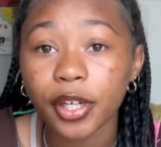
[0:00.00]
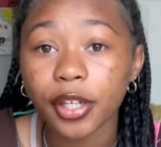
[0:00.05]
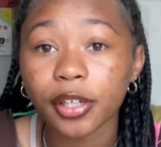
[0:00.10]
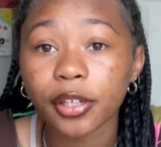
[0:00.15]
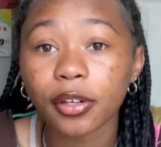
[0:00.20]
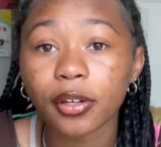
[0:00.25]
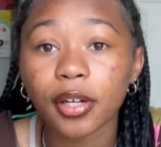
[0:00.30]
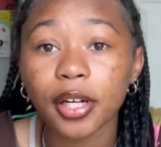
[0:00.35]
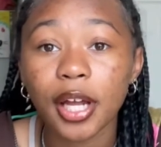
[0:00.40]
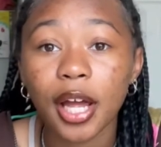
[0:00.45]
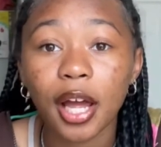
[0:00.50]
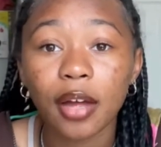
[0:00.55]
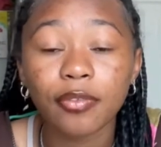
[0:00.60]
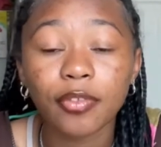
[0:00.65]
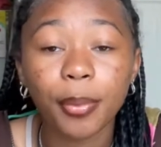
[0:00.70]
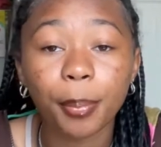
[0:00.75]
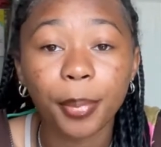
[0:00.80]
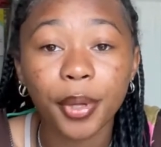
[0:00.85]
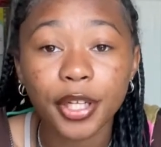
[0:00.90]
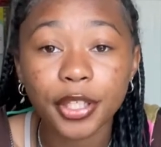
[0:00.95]
You're going to have
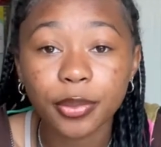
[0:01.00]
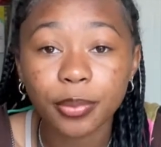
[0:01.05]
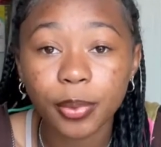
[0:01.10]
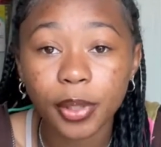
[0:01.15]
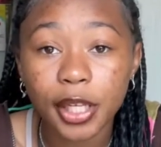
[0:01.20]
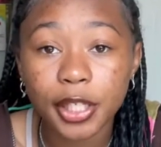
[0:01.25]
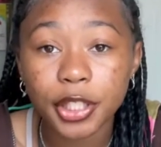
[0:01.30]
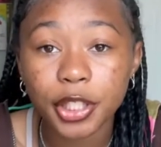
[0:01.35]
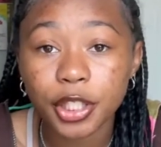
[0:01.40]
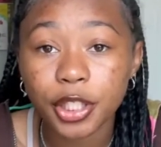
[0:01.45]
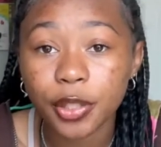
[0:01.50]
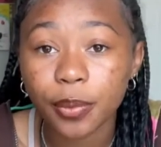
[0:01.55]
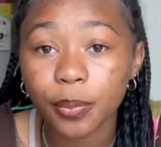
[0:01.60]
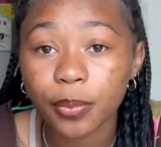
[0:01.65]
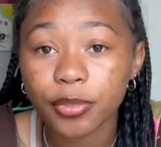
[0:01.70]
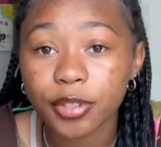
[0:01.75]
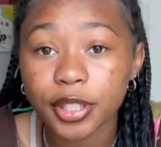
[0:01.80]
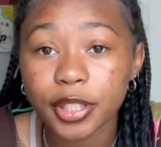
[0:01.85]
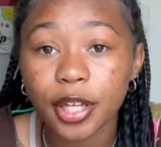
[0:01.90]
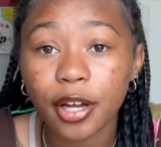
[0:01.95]
the best relationship
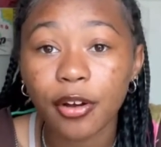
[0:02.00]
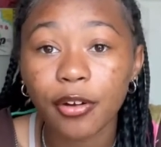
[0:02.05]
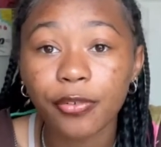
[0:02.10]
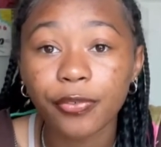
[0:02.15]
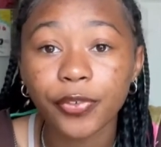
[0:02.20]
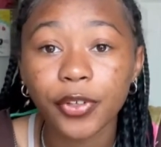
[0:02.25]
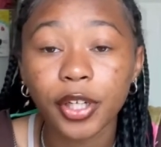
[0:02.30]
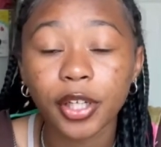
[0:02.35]
with self.